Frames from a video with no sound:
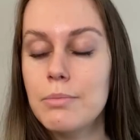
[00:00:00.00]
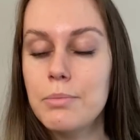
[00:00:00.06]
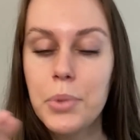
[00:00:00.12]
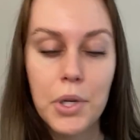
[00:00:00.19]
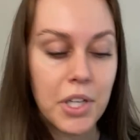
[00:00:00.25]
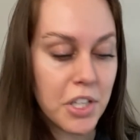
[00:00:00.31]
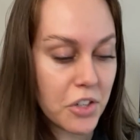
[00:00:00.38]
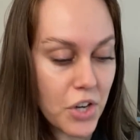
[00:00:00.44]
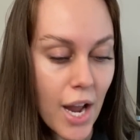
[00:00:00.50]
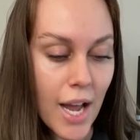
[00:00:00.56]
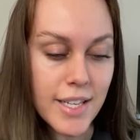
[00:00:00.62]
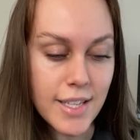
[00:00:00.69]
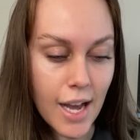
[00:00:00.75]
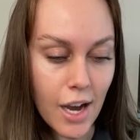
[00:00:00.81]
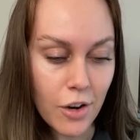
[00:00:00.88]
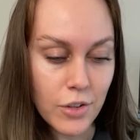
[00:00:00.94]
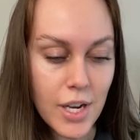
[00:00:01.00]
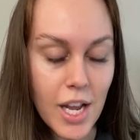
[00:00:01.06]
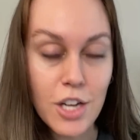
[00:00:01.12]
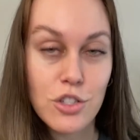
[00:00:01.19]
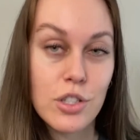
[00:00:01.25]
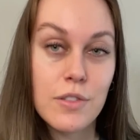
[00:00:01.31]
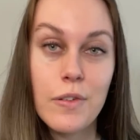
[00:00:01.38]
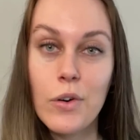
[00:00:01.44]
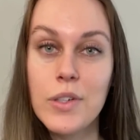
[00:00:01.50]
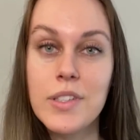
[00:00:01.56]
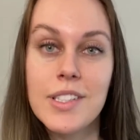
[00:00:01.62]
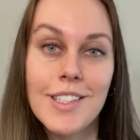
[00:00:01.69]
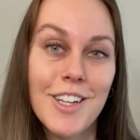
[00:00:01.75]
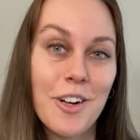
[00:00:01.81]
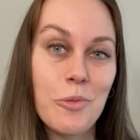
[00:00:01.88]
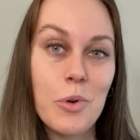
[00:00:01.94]
Putting your head down and just
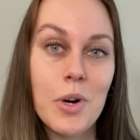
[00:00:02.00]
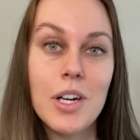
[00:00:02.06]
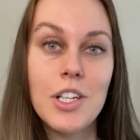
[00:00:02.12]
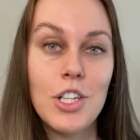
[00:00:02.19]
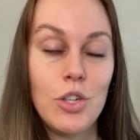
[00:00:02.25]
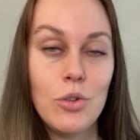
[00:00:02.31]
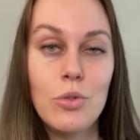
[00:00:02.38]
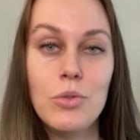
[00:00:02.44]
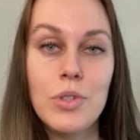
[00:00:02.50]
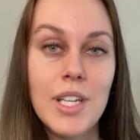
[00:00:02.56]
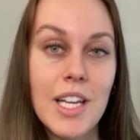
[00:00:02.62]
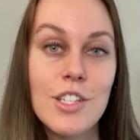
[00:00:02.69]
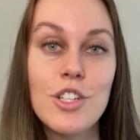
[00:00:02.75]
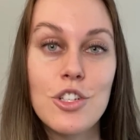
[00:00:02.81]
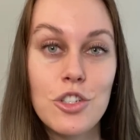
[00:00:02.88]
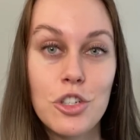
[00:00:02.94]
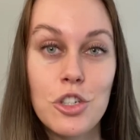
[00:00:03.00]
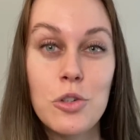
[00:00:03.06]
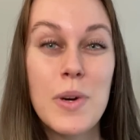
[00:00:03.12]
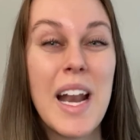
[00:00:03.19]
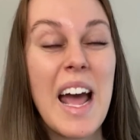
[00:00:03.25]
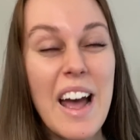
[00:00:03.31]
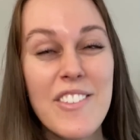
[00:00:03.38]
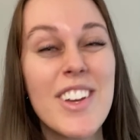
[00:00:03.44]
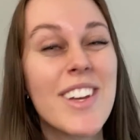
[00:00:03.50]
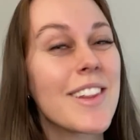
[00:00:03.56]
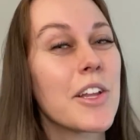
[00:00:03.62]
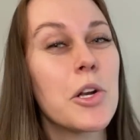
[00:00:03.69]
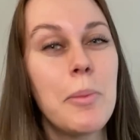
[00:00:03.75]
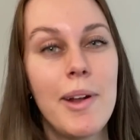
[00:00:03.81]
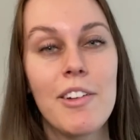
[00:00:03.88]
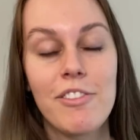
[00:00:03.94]
focusing on what you need to do and having a
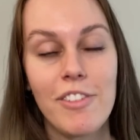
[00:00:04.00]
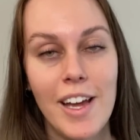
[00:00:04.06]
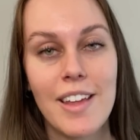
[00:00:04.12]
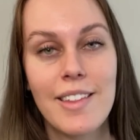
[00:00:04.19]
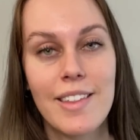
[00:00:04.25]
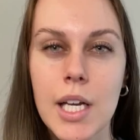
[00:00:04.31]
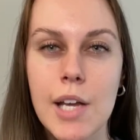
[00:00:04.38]
little bit of faith.